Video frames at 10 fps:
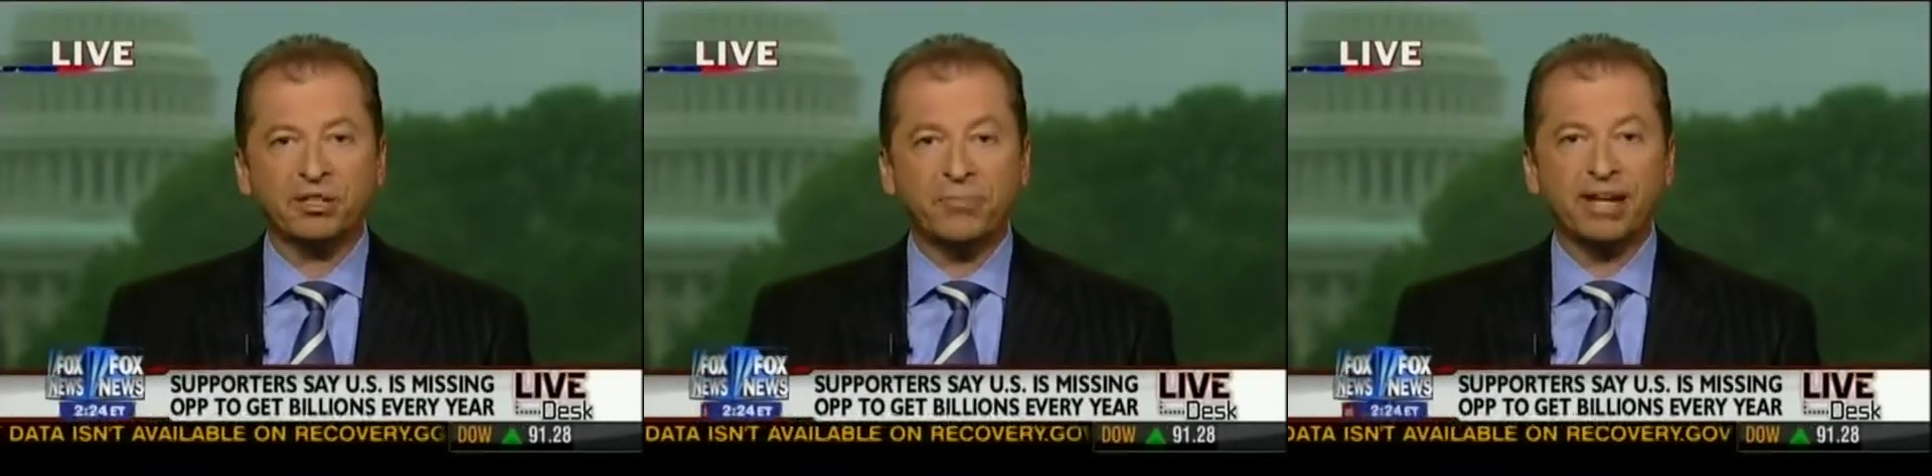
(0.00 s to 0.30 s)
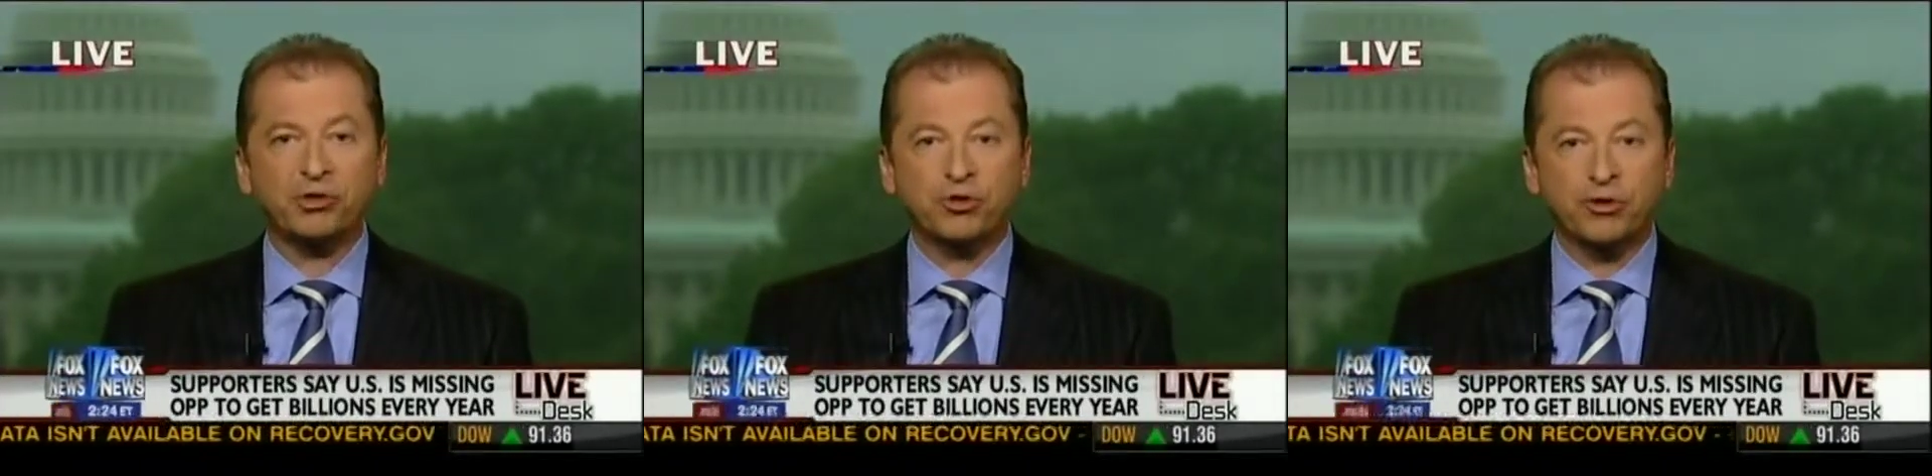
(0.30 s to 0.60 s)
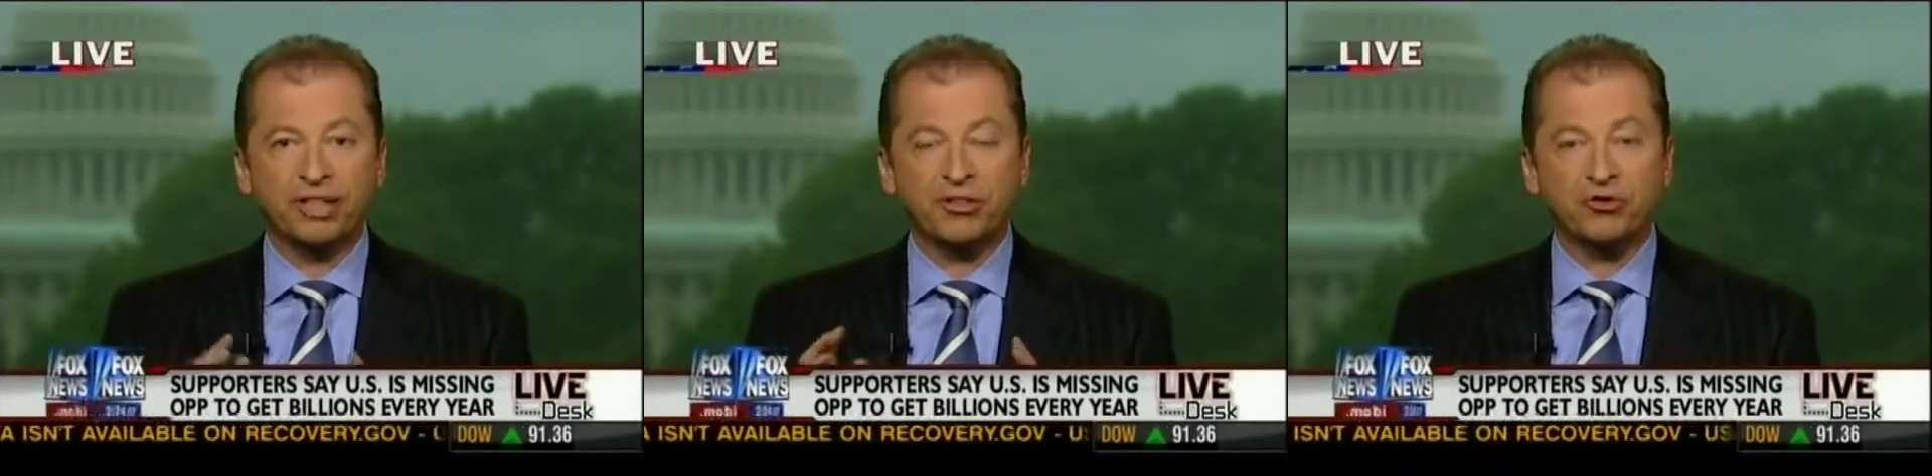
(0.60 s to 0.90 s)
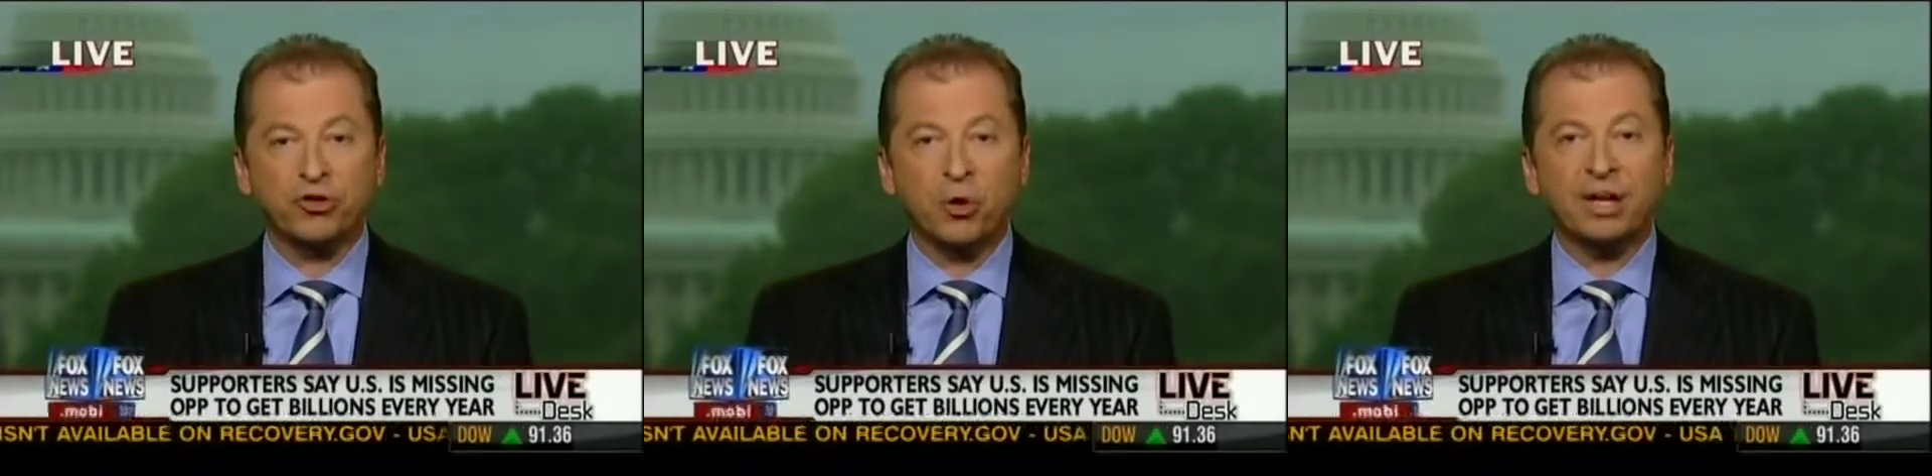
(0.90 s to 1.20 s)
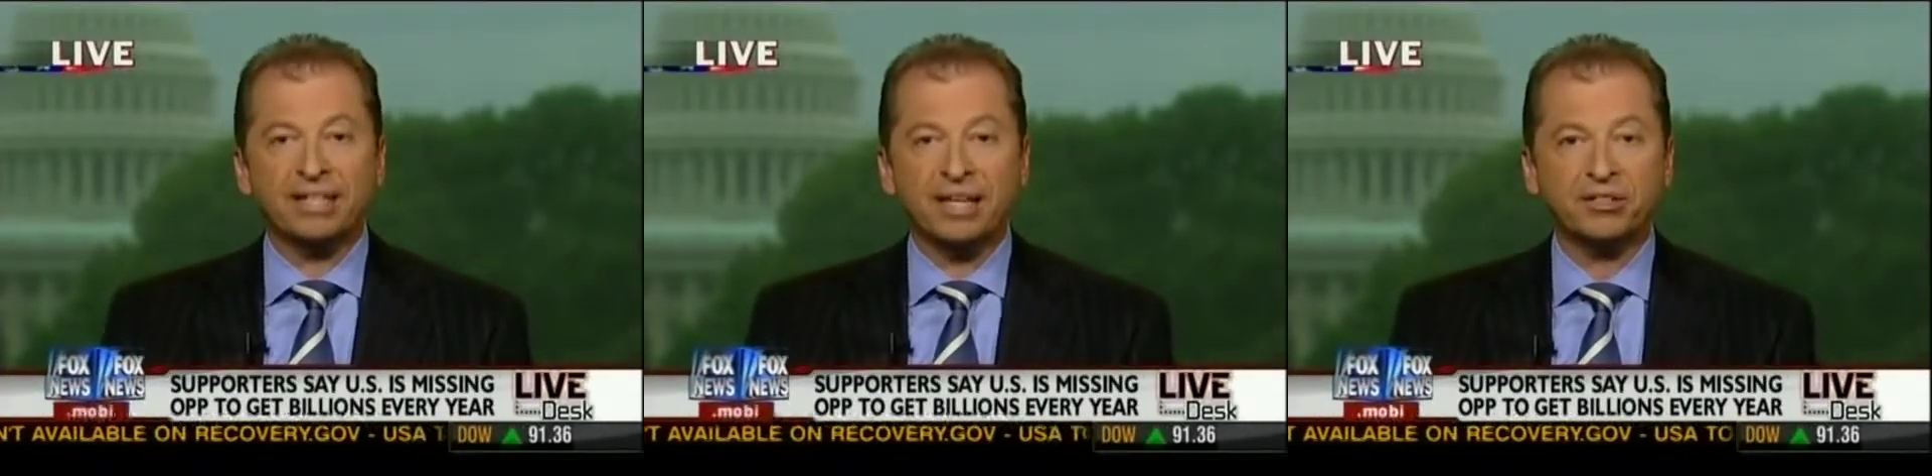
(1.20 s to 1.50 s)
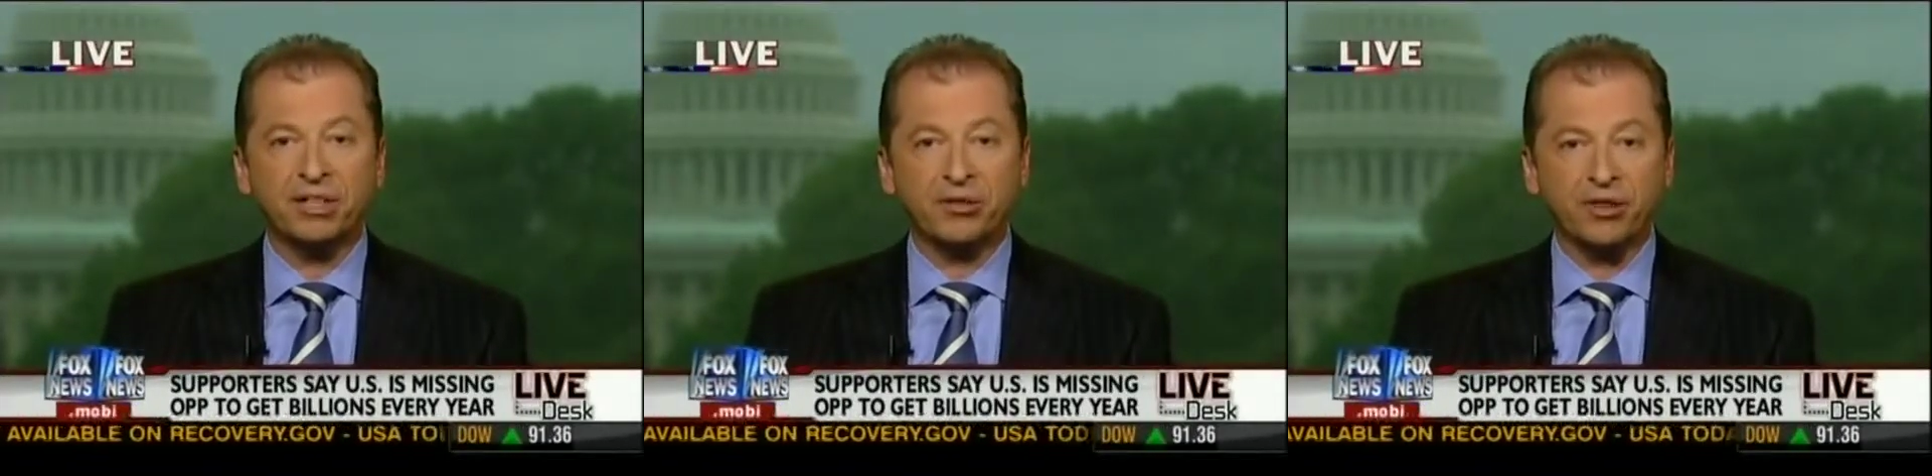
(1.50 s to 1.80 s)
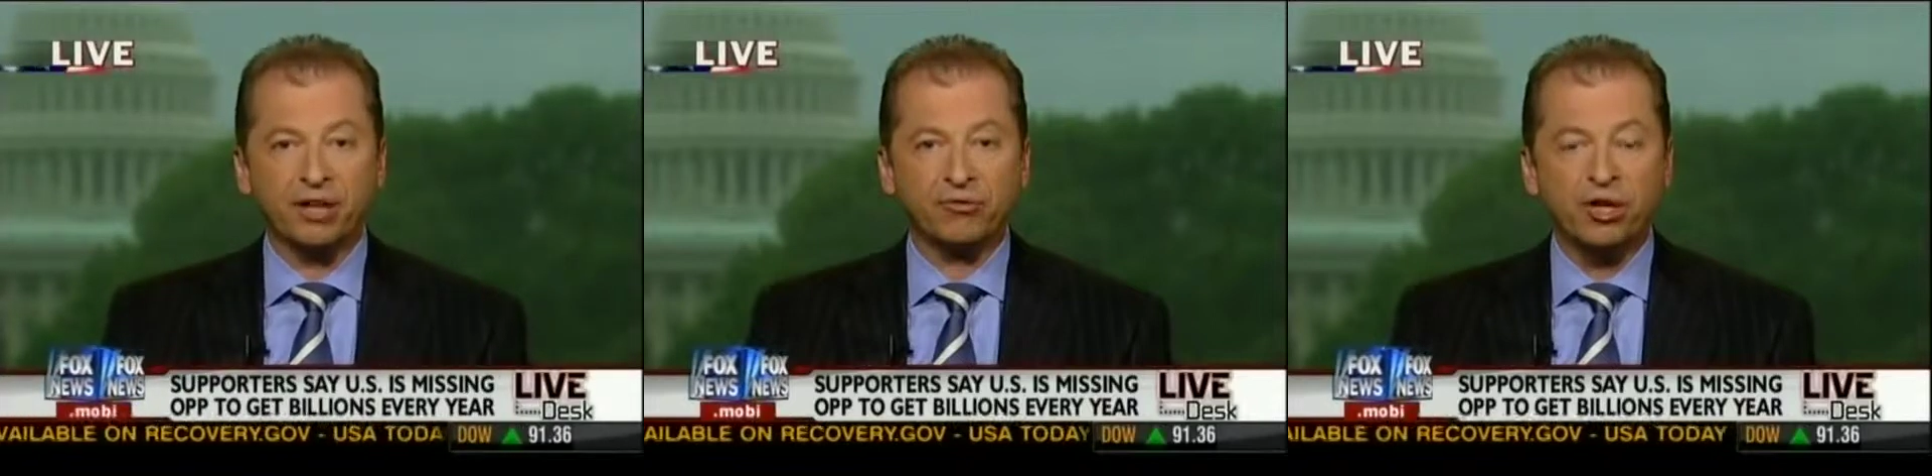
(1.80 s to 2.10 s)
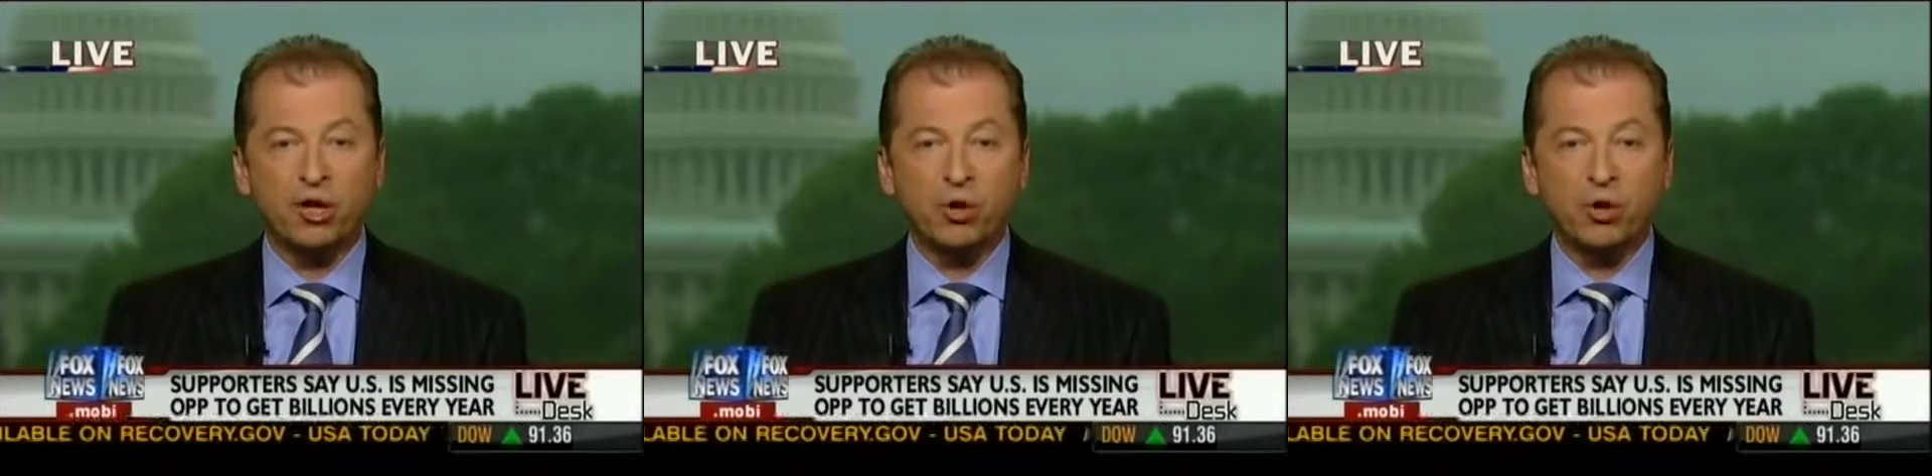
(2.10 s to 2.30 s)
to make sure that there's no identity theft,